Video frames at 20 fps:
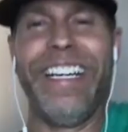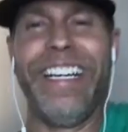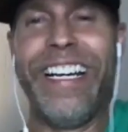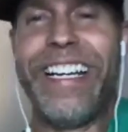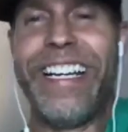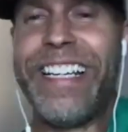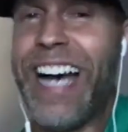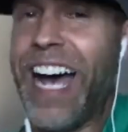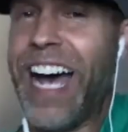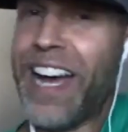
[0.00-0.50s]

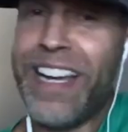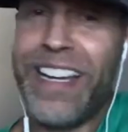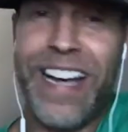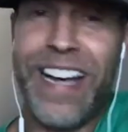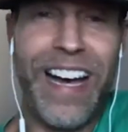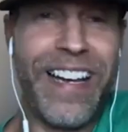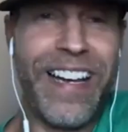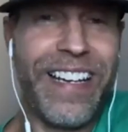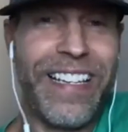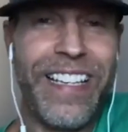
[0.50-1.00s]
You're I, all
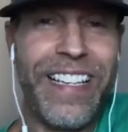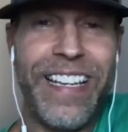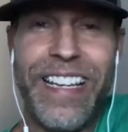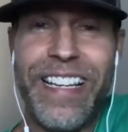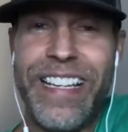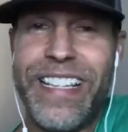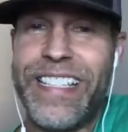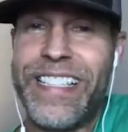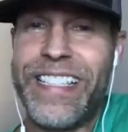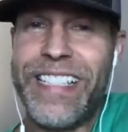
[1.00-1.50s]

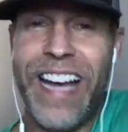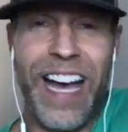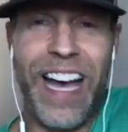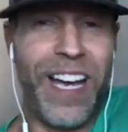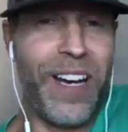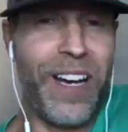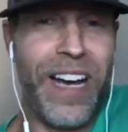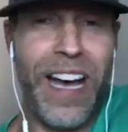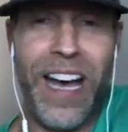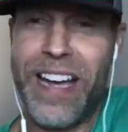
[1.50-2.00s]
wonderful. Thank you,
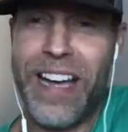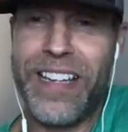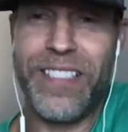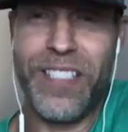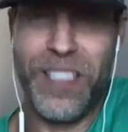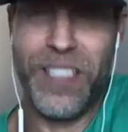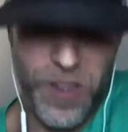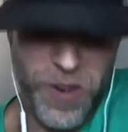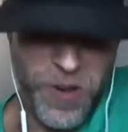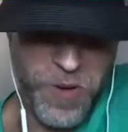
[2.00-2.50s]
Todd. I, I,
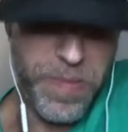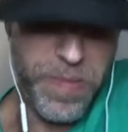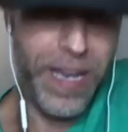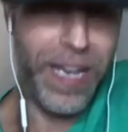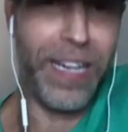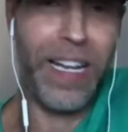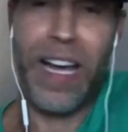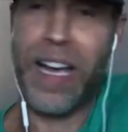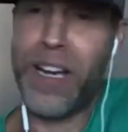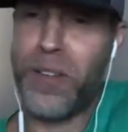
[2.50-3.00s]
you
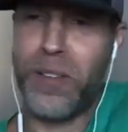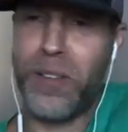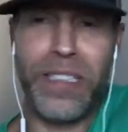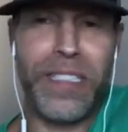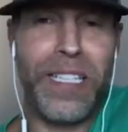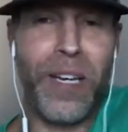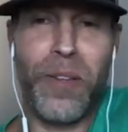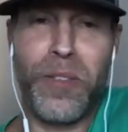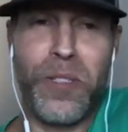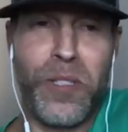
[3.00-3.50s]
bet. I only
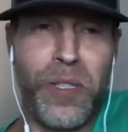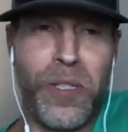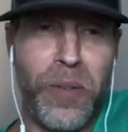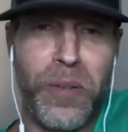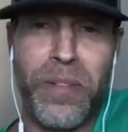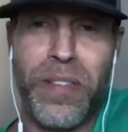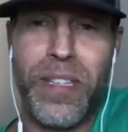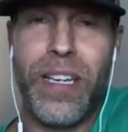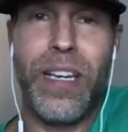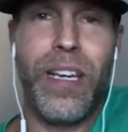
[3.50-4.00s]
tell the
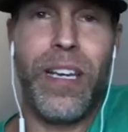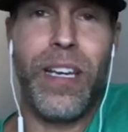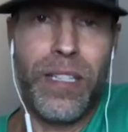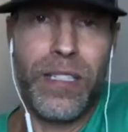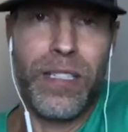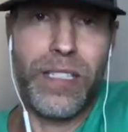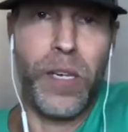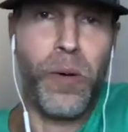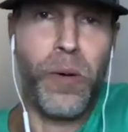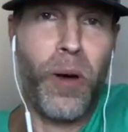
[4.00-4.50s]
truth.
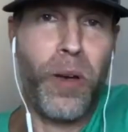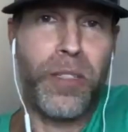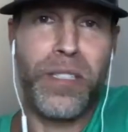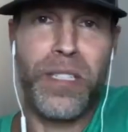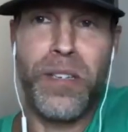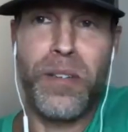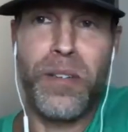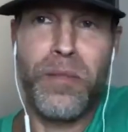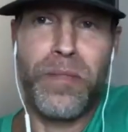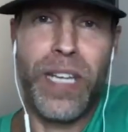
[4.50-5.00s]
See you all
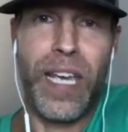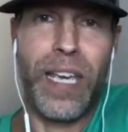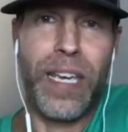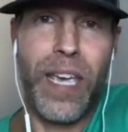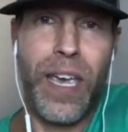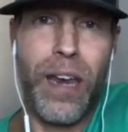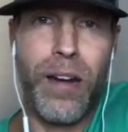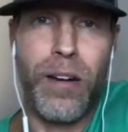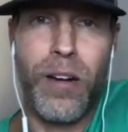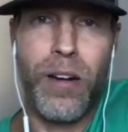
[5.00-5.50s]
soon. Take
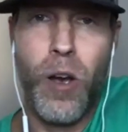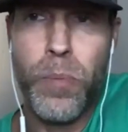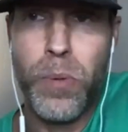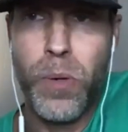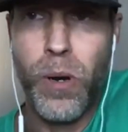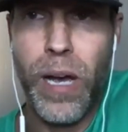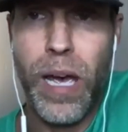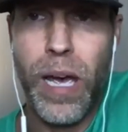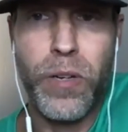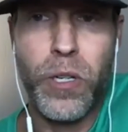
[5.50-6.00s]
care. Hope you all
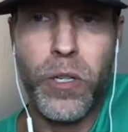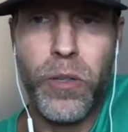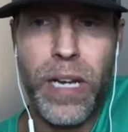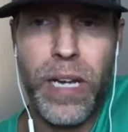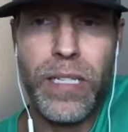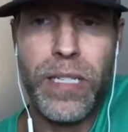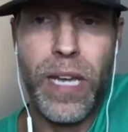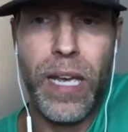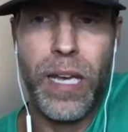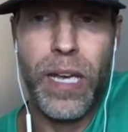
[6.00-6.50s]
have a great
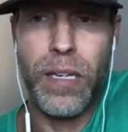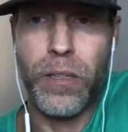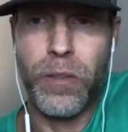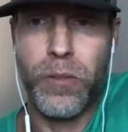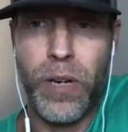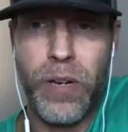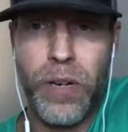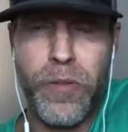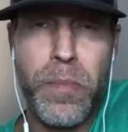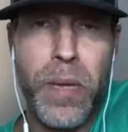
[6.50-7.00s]
day and a
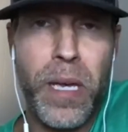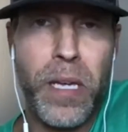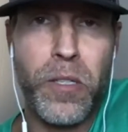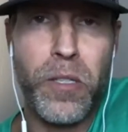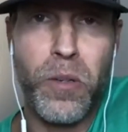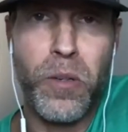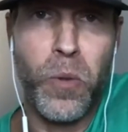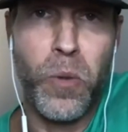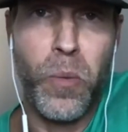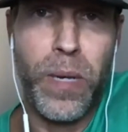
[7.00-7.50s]
great remainder
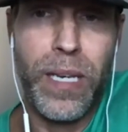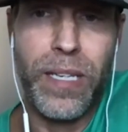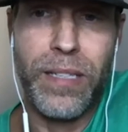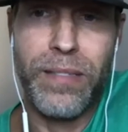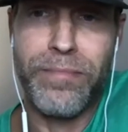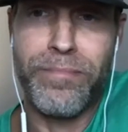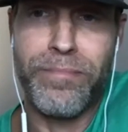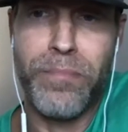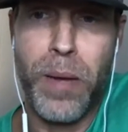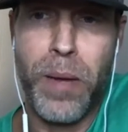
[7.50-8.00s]
of the week.
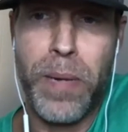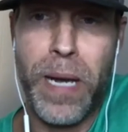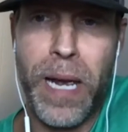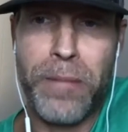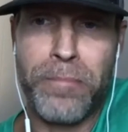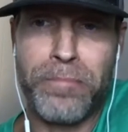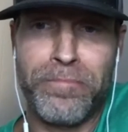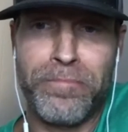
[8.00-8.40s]
Bye bye.